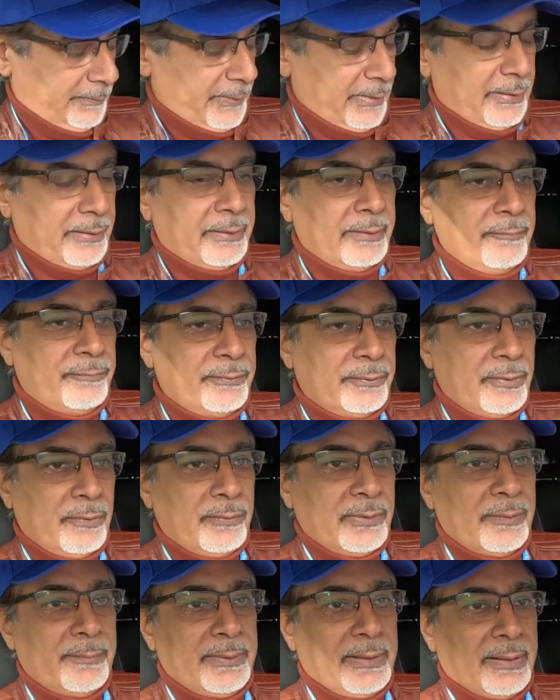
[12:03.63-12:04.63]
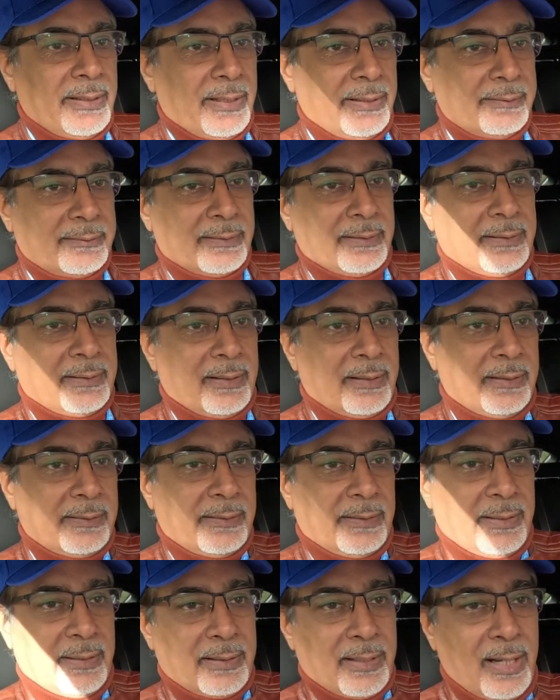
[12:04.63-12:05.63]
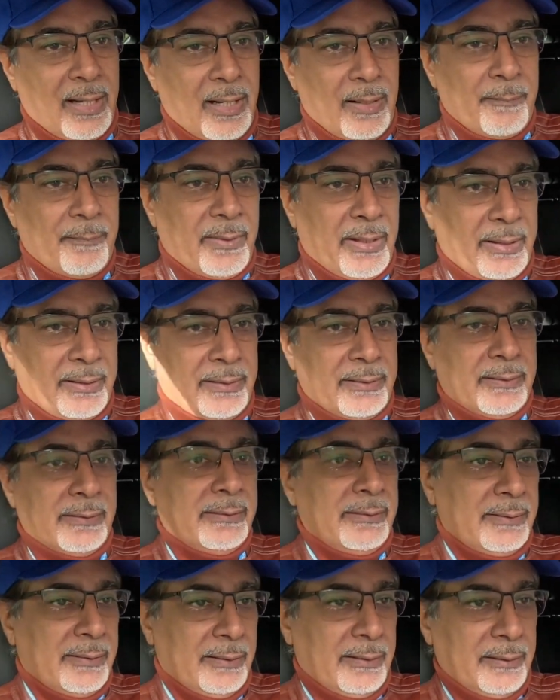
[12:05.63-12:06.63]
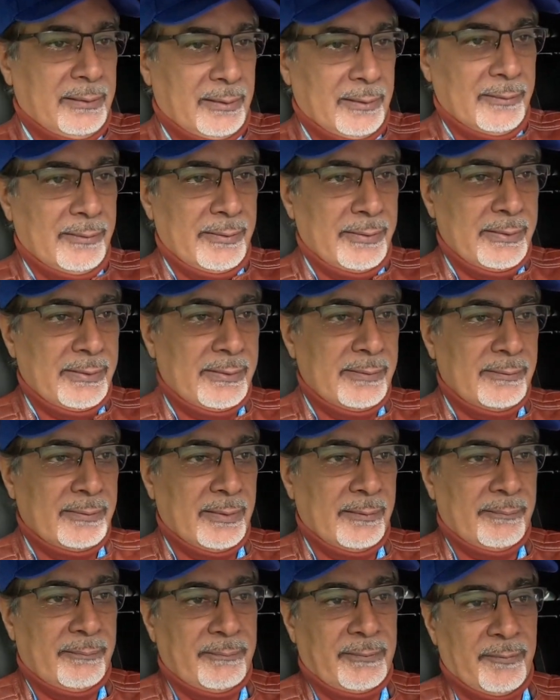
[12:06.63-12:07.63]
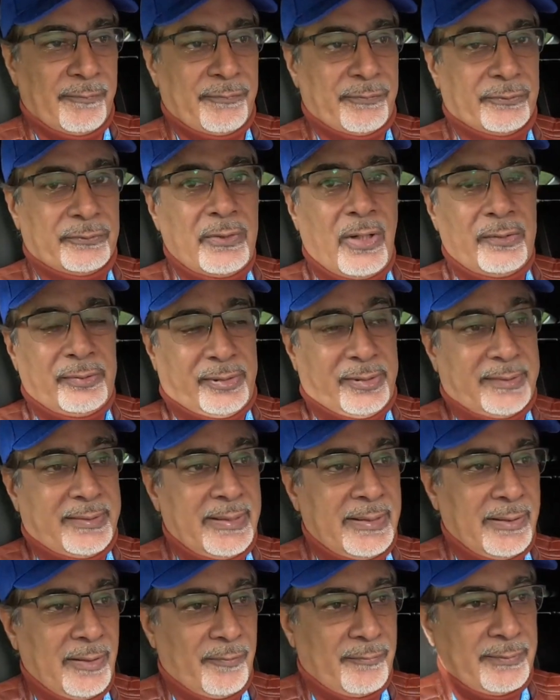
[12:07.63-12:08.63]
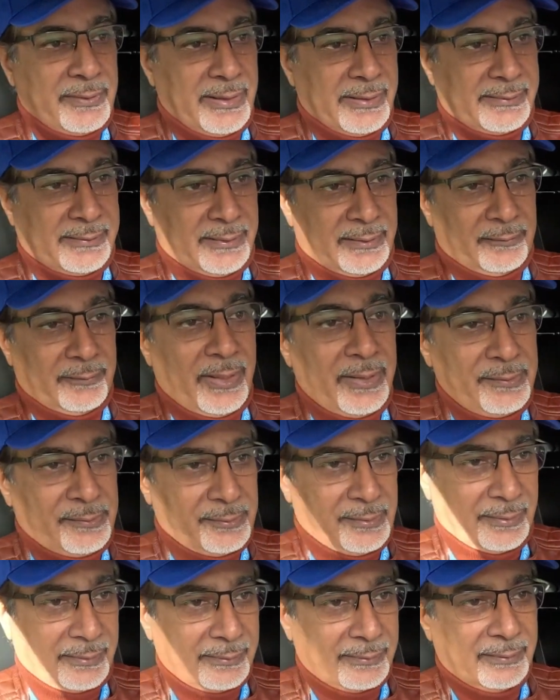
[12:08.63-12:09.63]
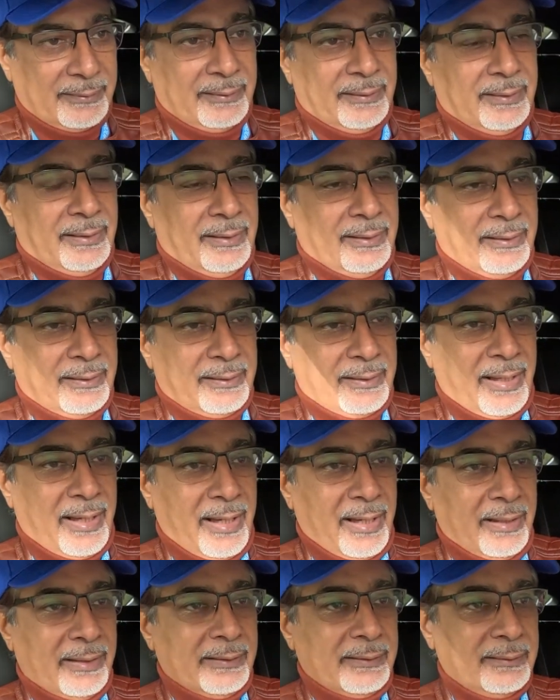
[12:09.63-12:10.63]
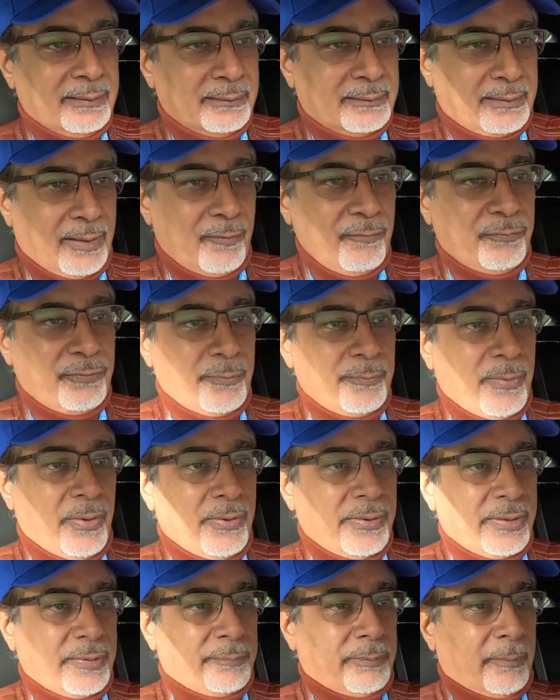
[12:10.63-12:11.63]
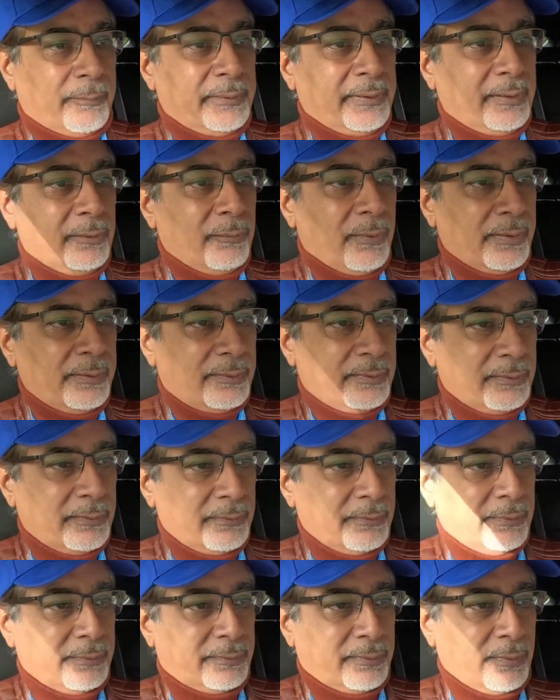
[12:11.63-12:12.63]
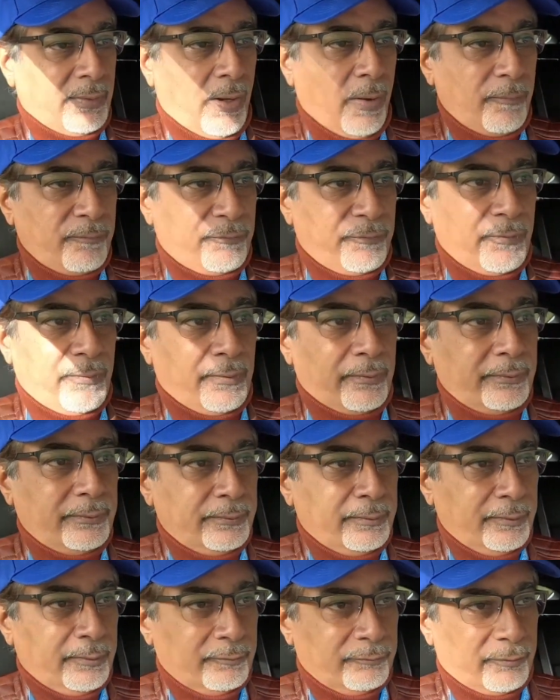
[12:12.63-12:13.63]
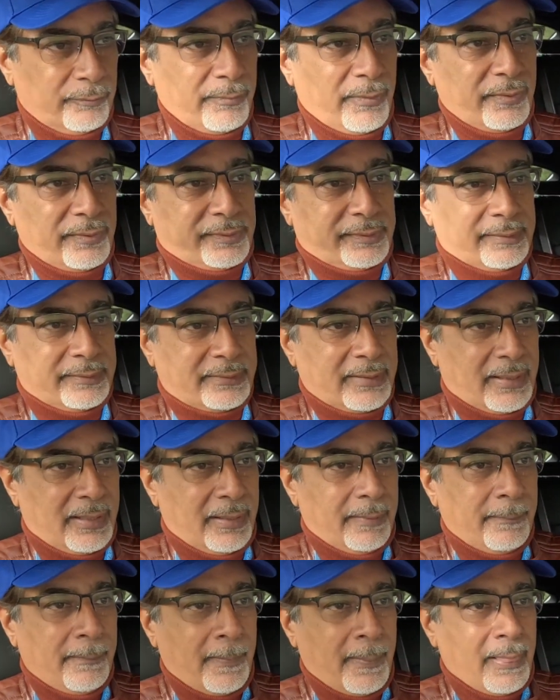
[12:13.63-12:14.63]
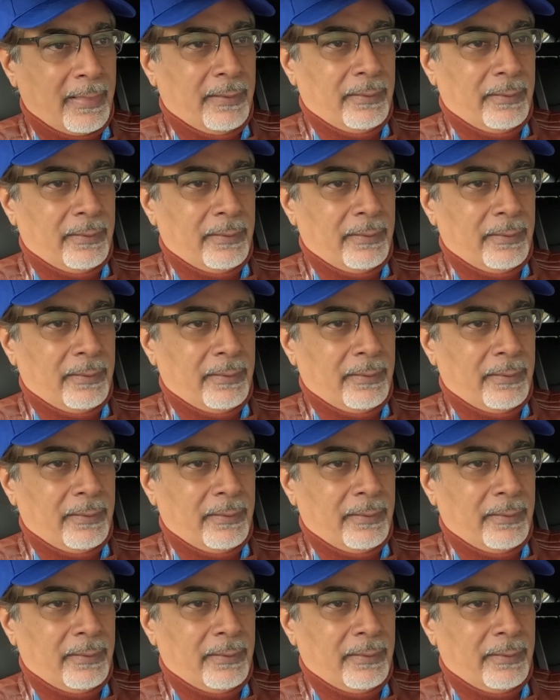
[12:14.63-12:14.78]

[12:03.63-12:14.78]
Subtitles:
But if you don't want to be as alarmed by the ferocity of the acceleration, then comfort mode is probably the one to opt for most of the time.